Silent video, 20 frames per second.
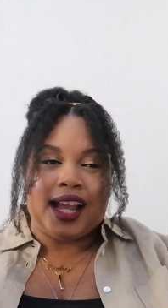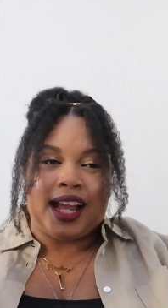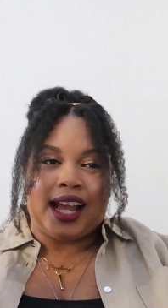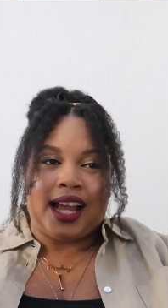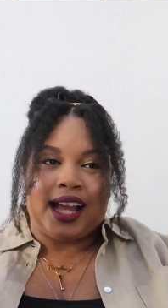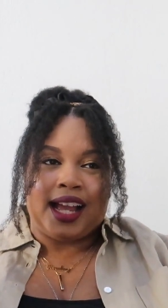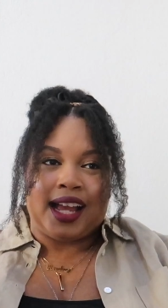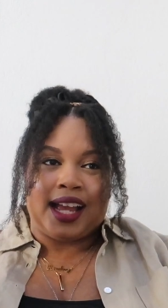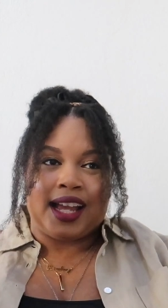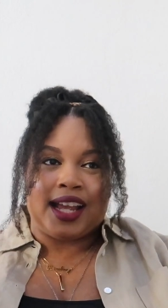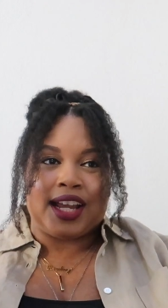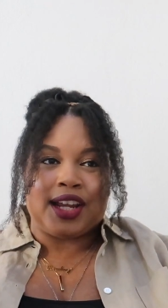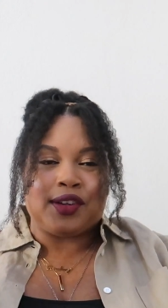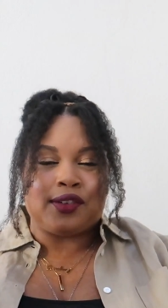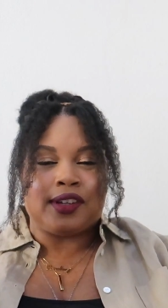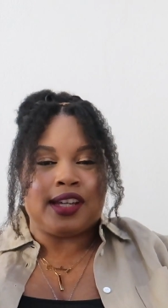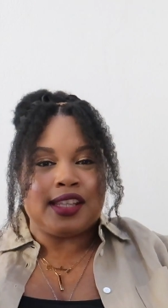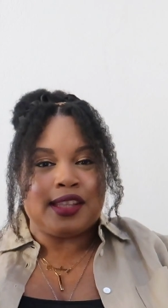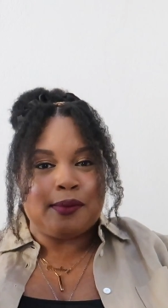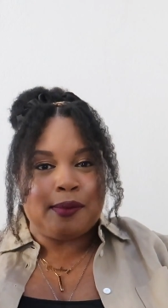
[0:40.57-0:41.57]
I
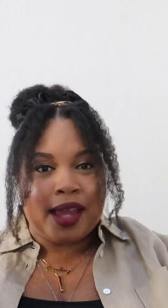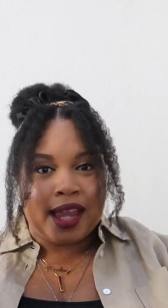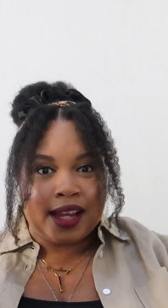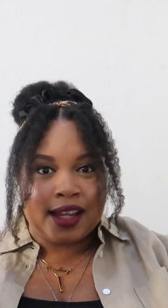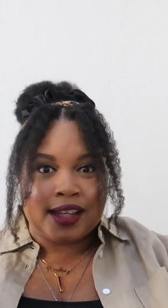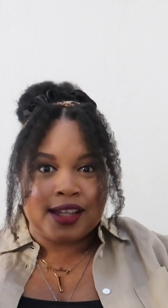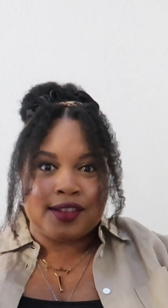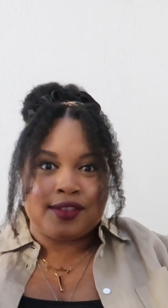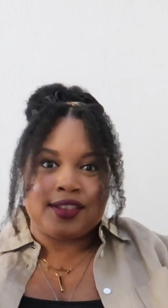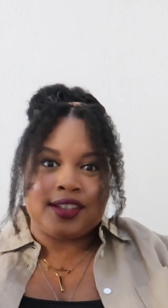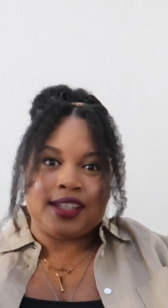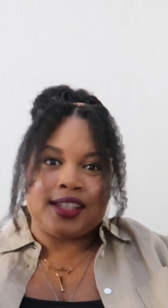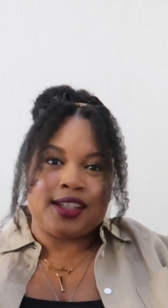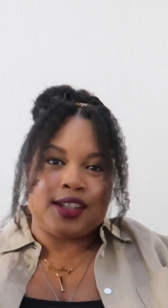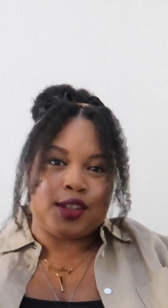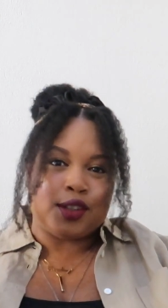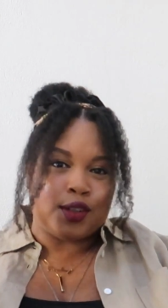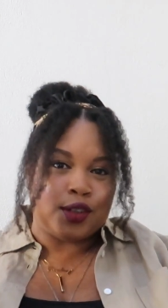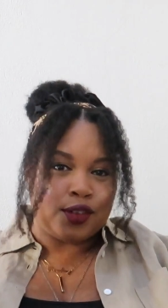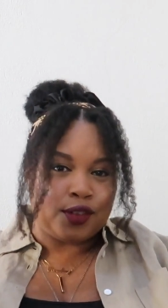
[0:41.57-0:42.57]
read the back of
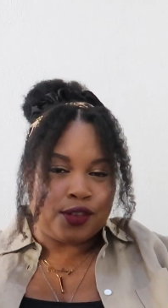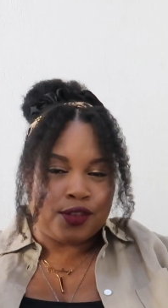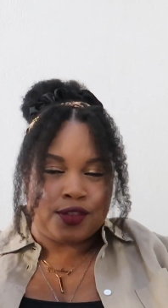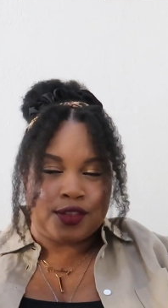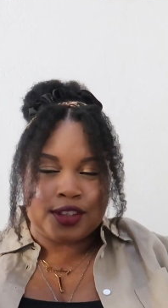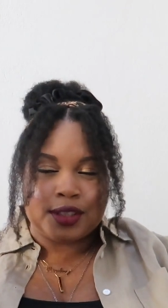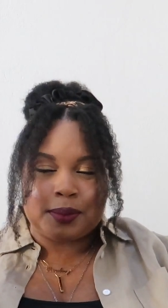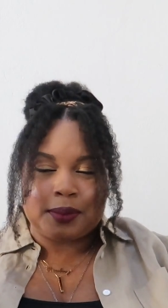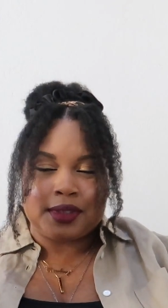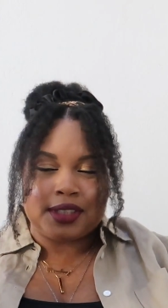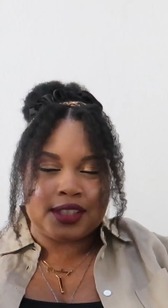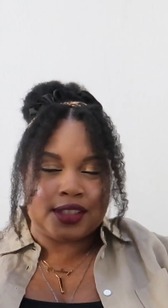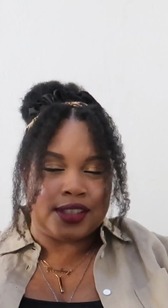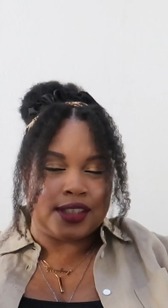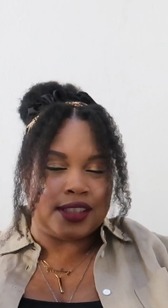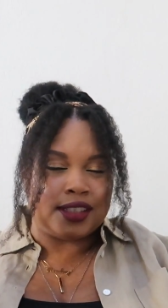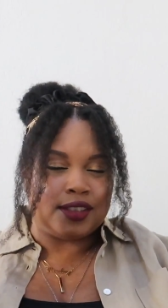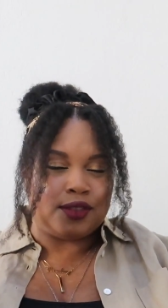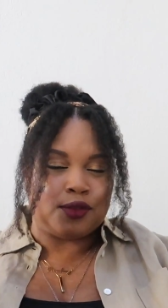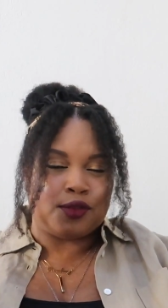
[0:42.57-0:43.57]
it, flipped
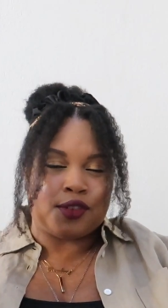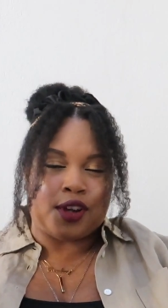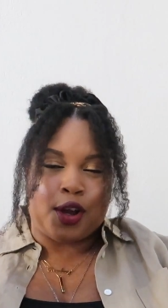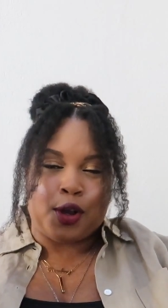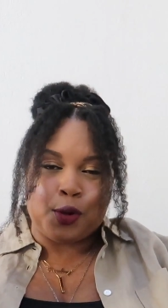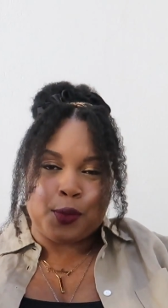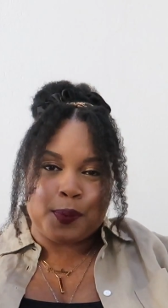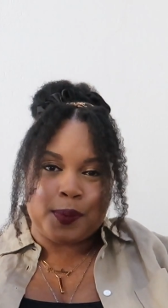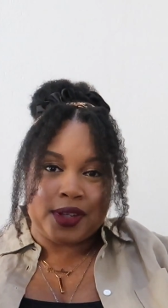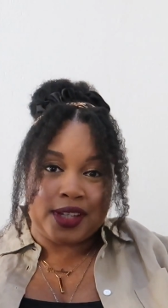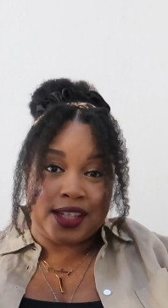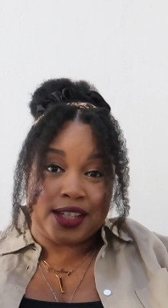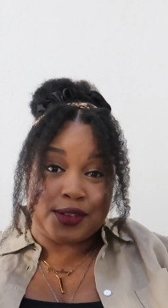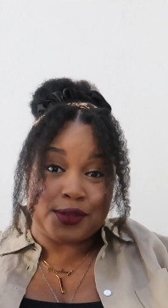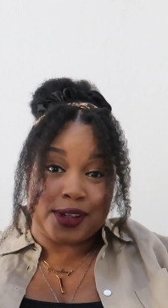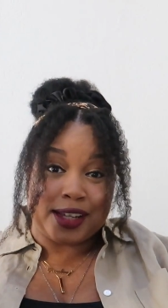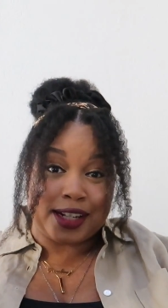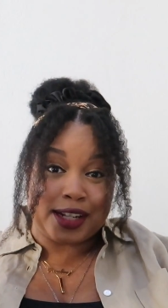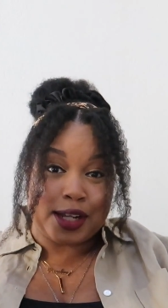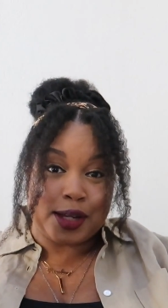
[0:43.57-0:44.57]
it open,
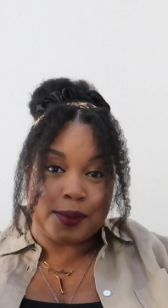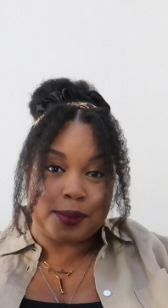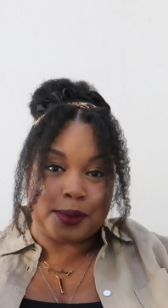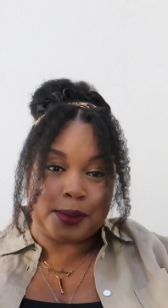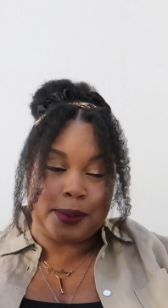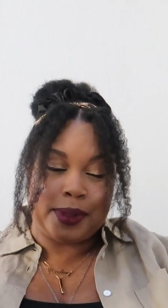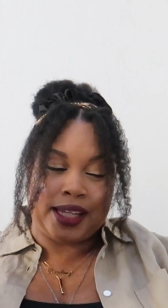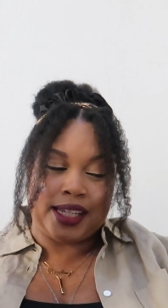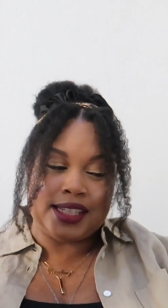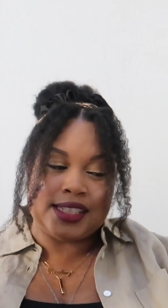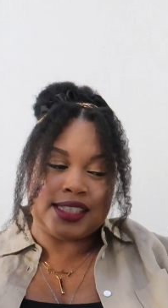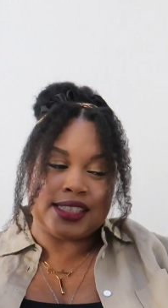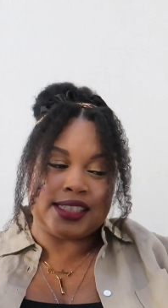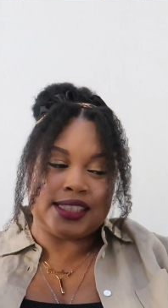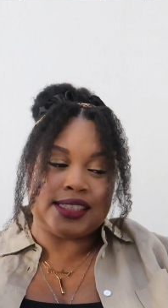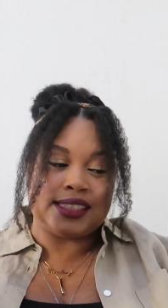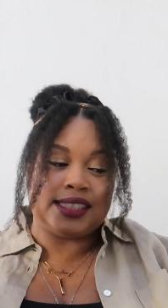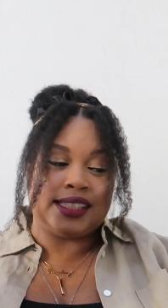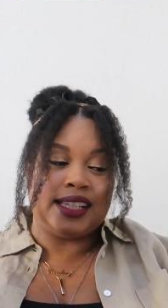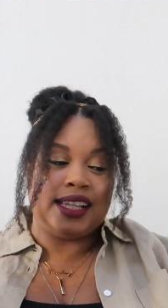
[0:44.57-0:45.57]
read a couple of
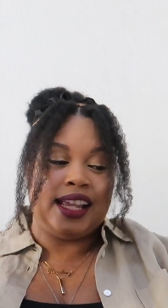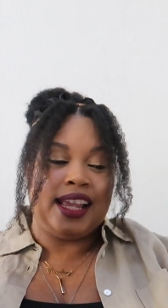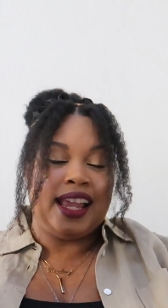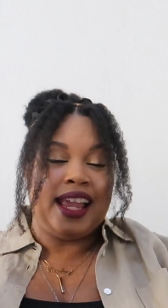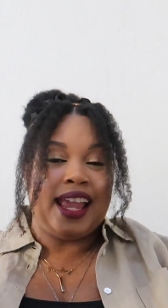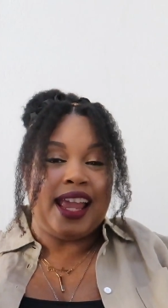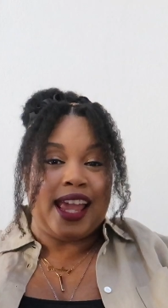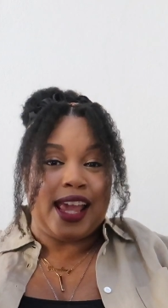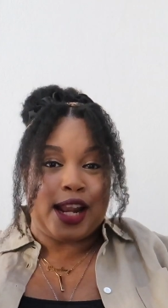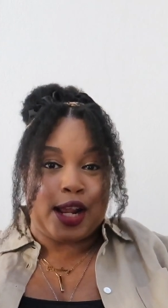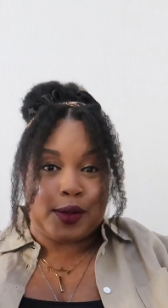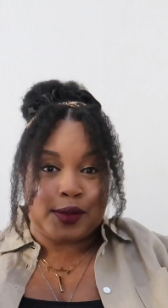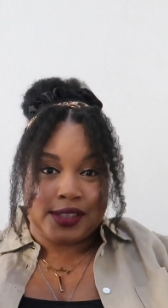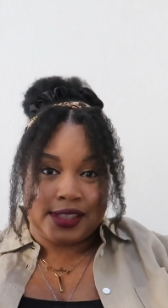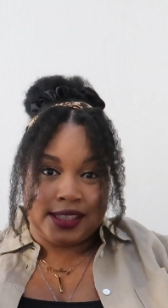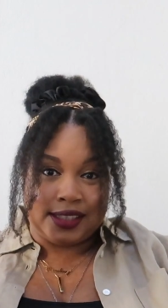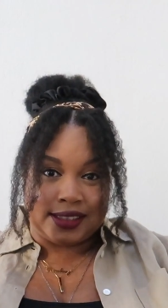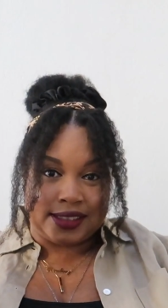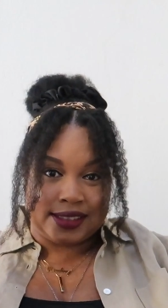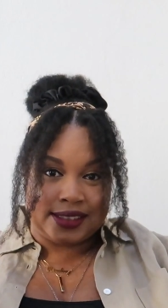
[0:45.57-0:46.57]
pages, and I was
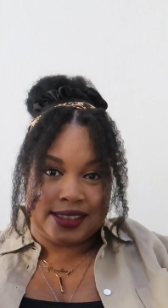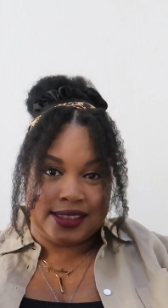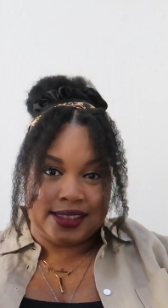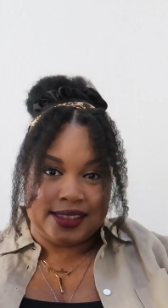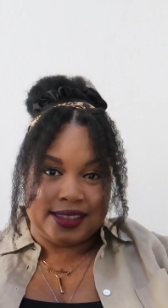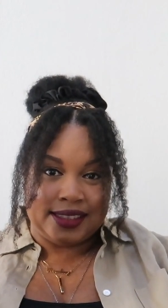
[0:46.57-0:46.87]
hooked.